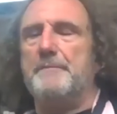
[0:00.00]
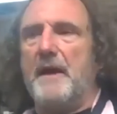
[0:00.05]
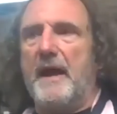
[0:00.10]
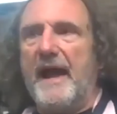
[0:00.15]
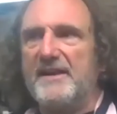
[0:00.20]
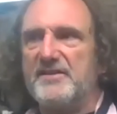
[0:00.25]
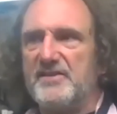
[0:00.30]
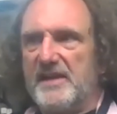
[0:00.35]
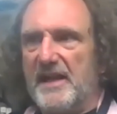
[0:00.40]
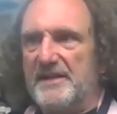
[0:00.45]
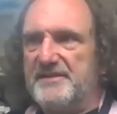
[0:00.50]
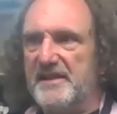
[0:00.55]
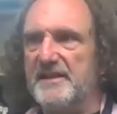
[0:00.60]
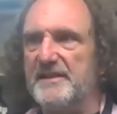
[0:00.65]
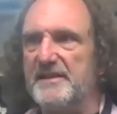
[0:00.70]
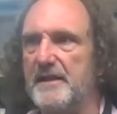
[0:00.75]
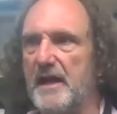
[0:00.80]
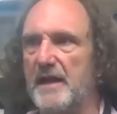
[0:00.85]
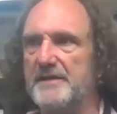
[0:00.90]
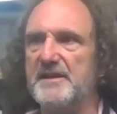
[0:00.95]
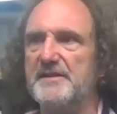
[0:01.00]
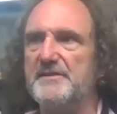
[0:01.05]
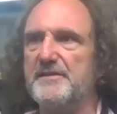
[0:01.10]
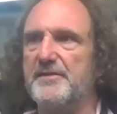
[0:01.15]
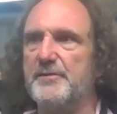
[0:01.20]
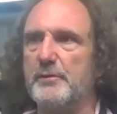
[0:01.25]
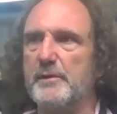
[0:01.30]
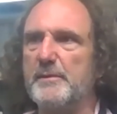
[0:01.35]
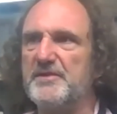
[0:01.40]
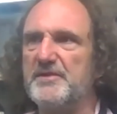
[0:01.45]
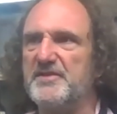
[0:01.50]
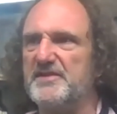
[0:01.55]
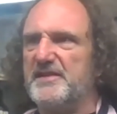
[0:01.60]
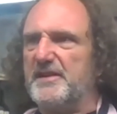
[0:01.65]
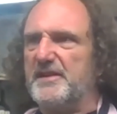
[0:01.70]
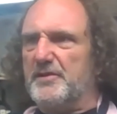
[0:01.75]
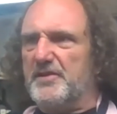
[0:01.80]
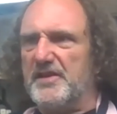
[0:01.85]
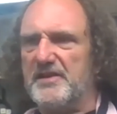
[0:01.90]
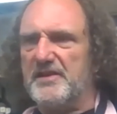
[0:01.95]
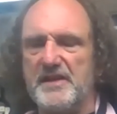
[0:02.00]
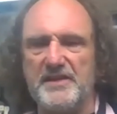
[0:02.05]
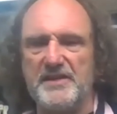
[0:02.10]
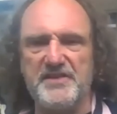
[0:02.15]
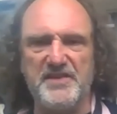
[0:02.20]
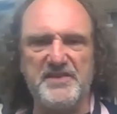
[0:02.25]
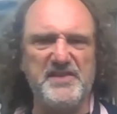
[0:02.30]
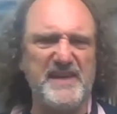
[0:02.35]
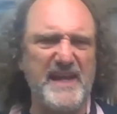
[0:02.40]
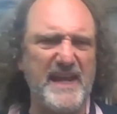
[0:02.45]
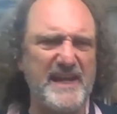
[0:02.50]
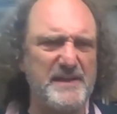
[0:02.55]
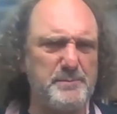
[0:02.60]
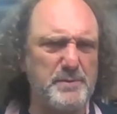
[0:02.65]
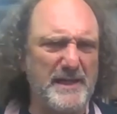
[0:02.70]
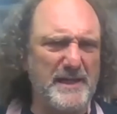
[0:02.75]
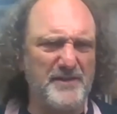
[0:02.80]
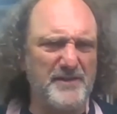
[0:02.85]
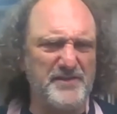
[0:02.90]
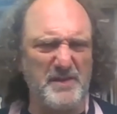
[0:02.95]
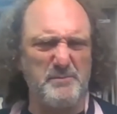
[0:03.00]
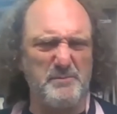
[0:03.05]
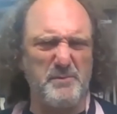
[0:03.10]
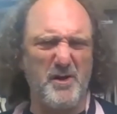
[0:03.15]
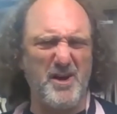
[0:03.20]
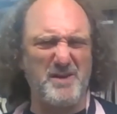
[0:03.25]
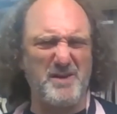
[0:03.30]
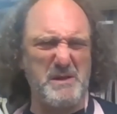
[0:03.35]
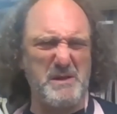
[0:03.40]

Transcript: Actually, I did 3 Musketeers at Cincinnati Playhouse in the Park